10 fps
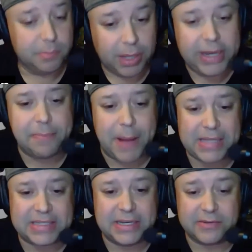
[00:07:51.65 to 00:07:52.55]
Plenty of
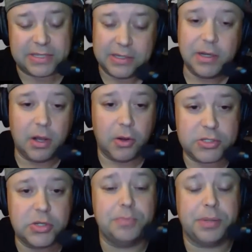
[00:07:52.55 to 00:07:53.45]
positives,
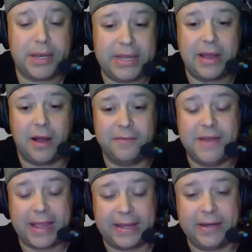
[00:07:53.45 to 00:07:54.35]
also plenty of
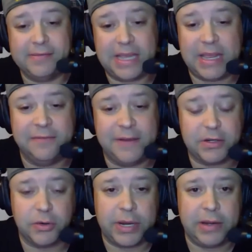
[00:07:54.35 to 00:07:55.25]
negatives in a
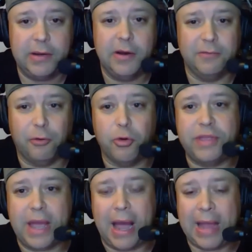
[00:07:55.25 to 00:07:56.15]
victory for
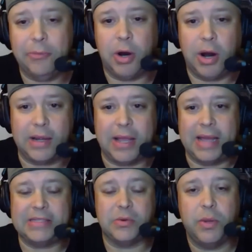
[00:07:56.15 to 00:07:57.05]
the Iowa
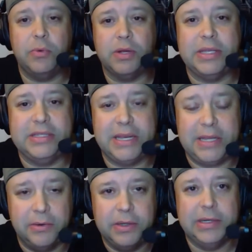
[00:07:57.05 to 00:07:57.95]
Hawkeyes, and we will continue